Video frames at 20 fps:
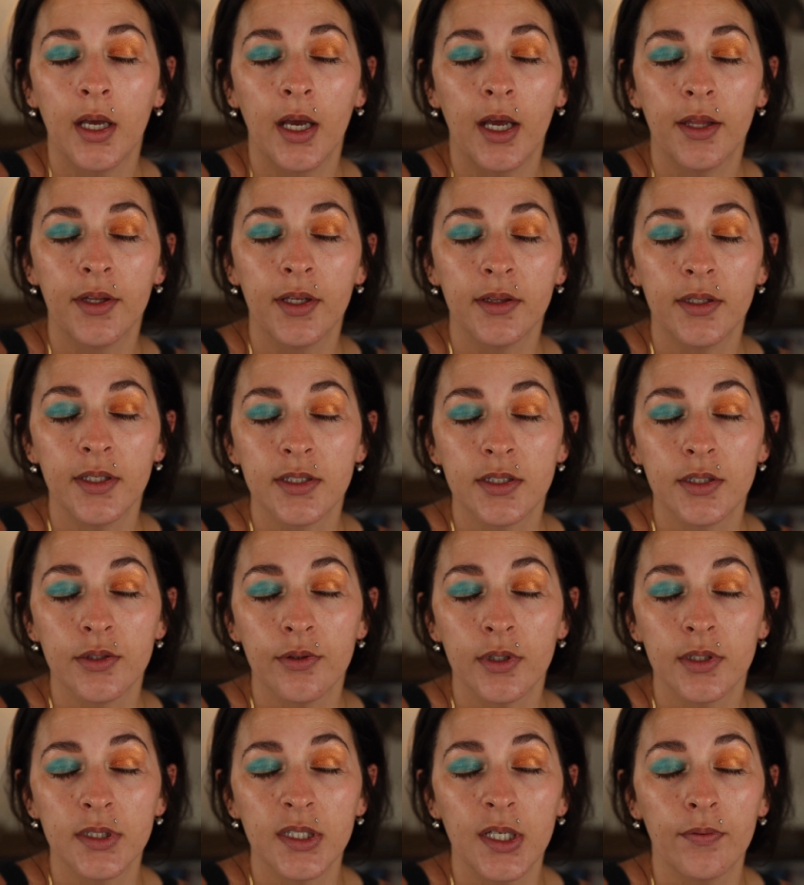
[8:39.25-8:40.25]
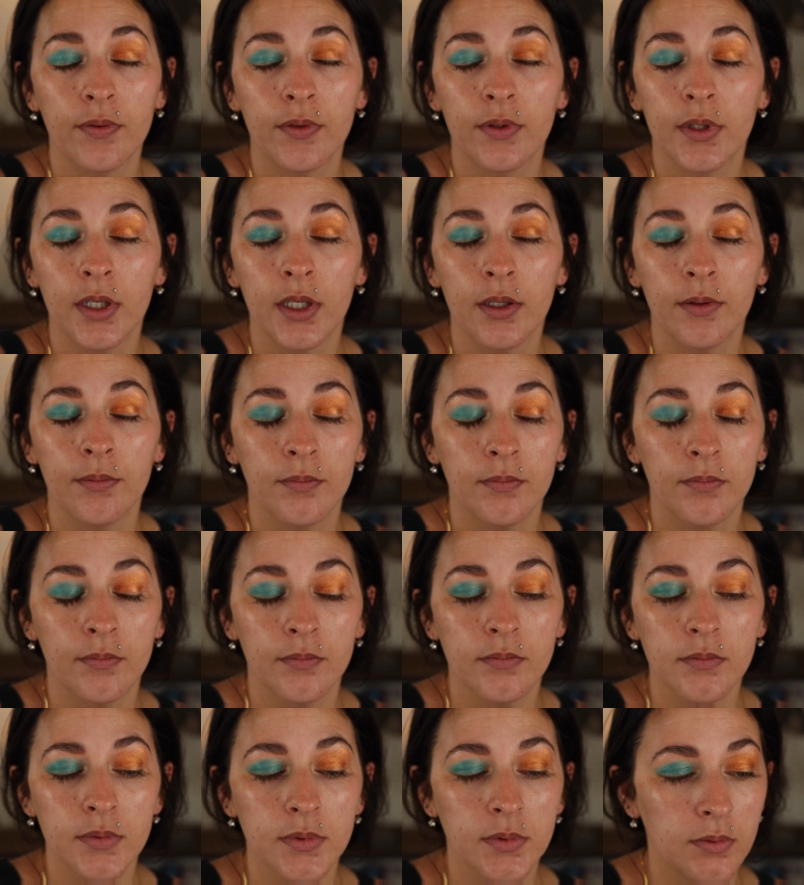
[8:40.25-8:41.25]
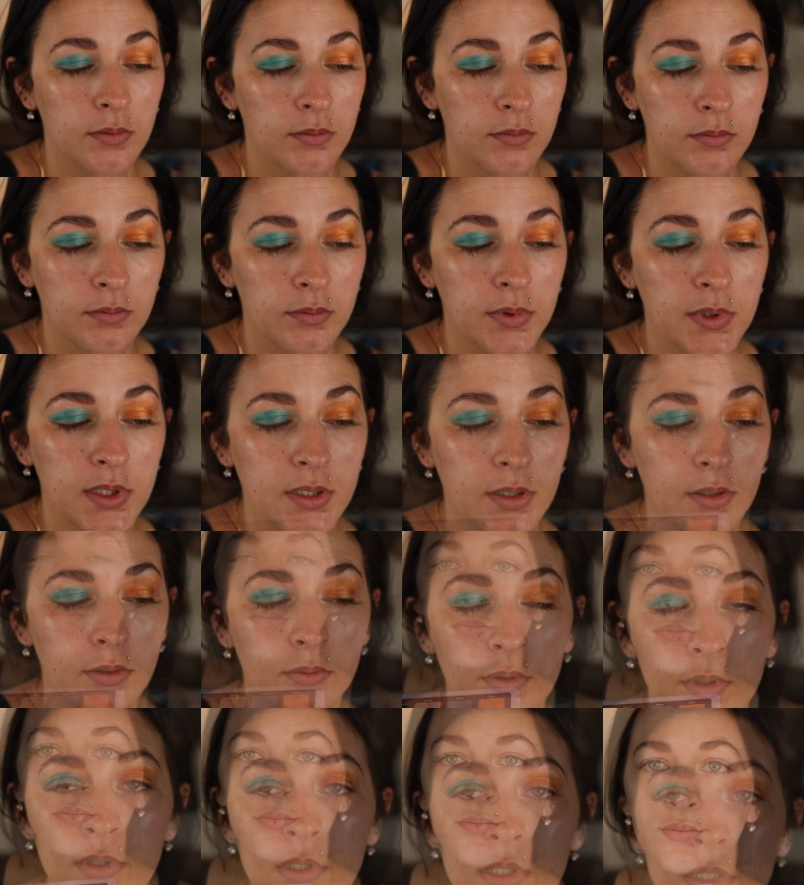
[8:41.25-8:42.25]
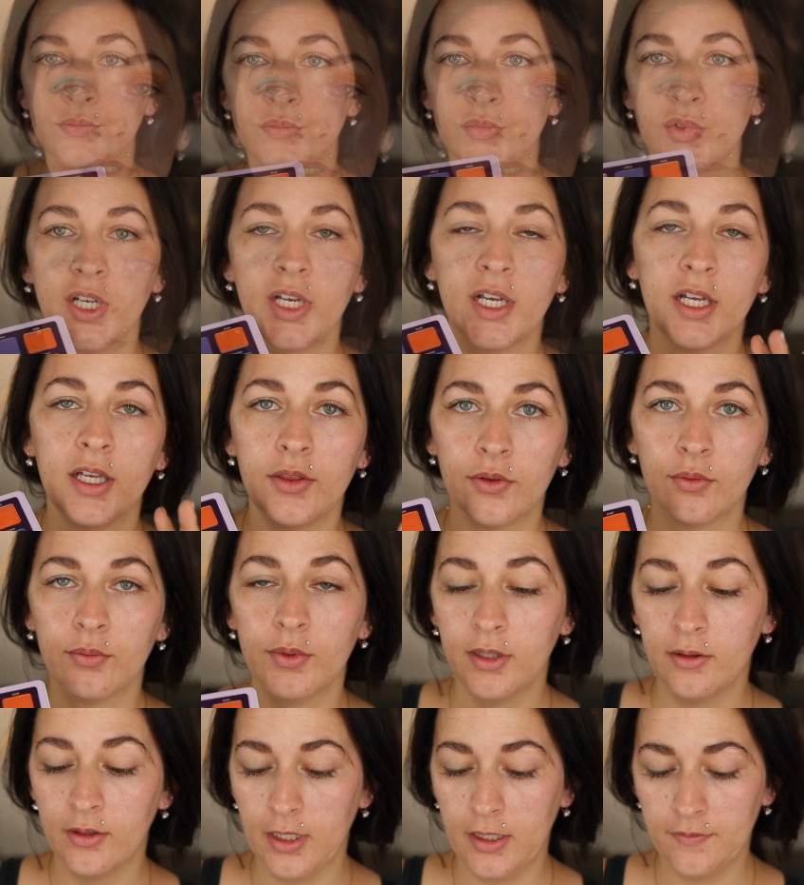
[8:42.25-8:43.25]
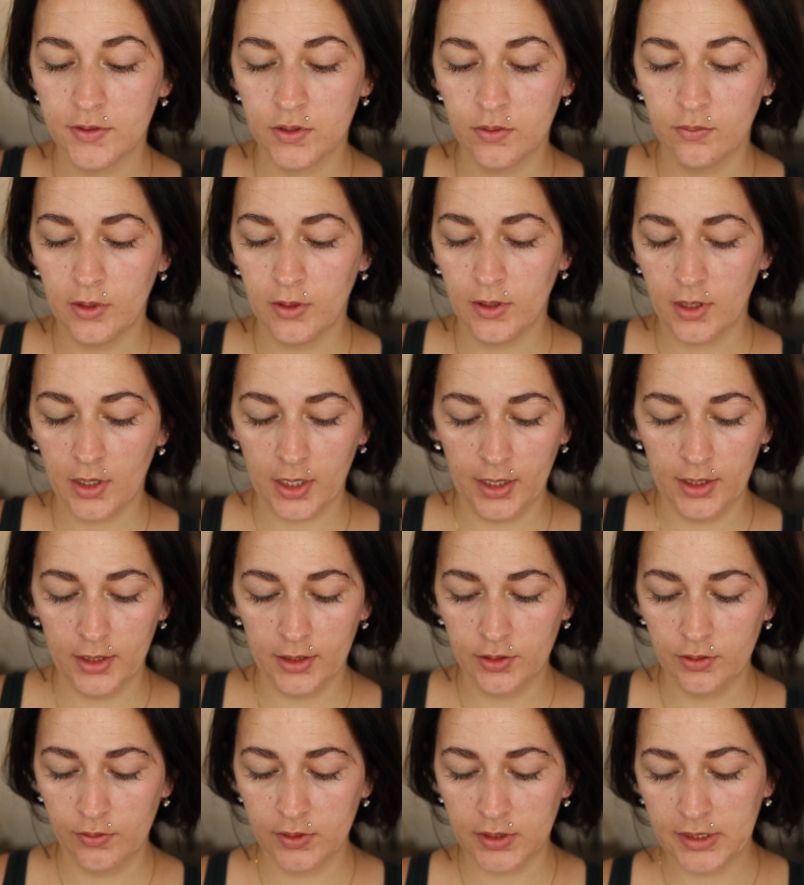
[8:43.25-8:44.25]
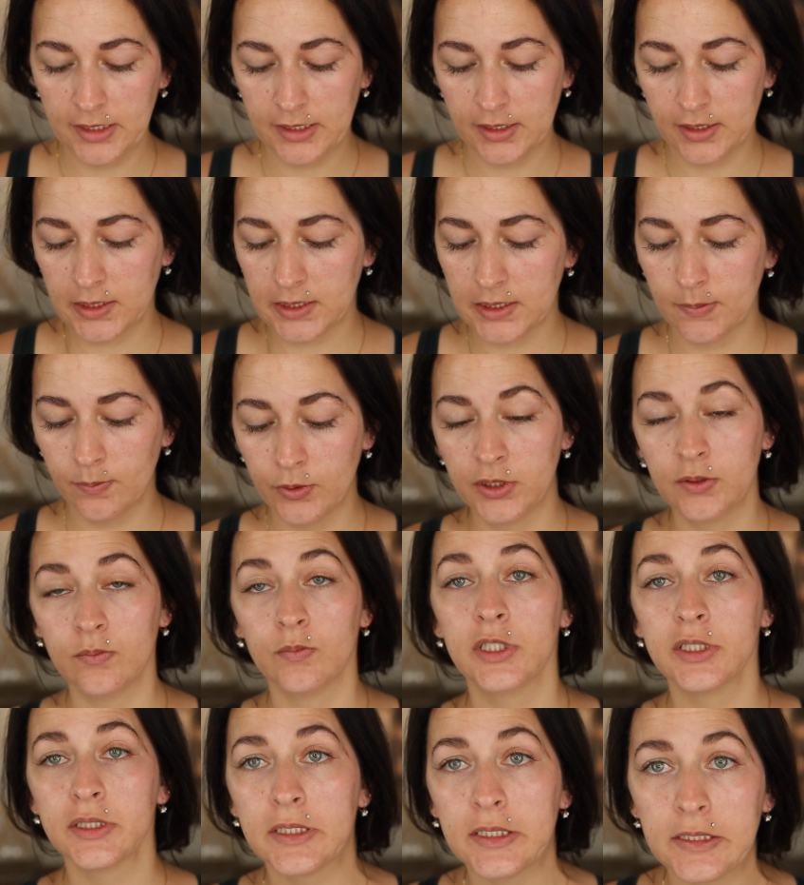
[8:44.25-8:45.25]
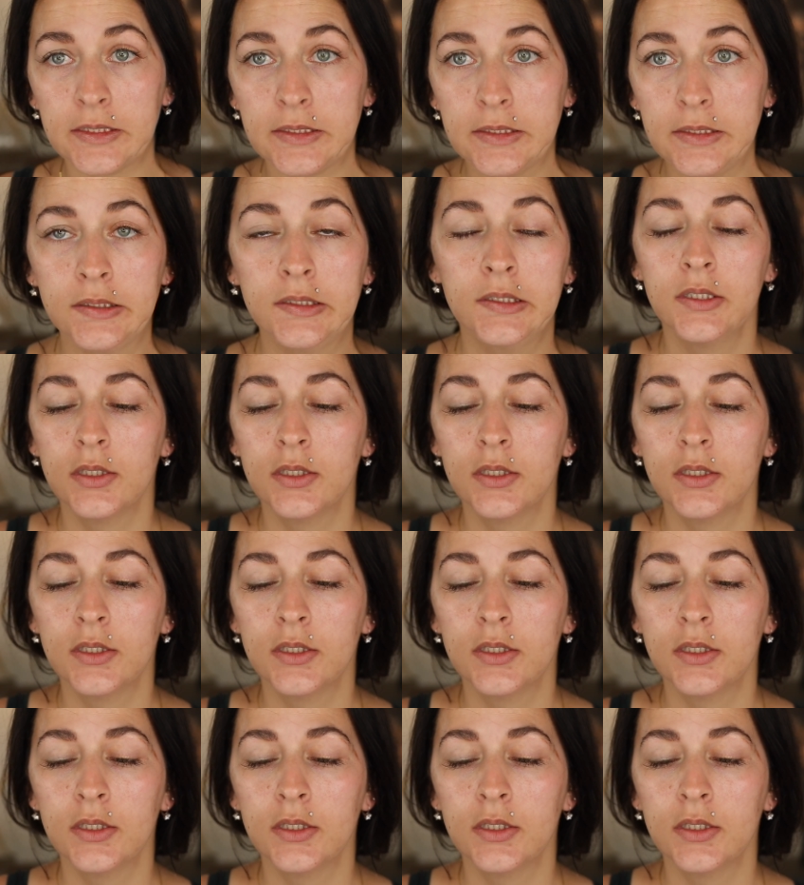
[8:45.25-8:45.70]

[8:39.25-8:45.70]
I think these two are definitely, these are gorgeous. All right, I got three left. So what I'm gonna kind of do is like split one eye,